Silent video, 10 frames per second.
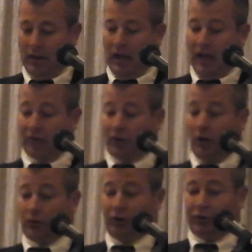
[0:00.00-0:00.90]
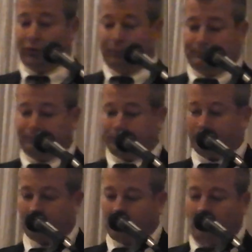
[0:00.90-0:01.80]
As coaches,
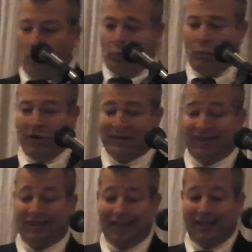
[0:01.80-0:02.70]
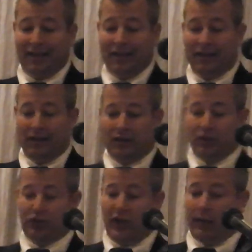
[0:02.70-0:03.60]
we want to say
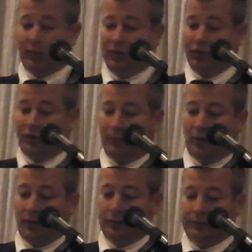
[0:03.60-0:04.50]
to James and Jimbo,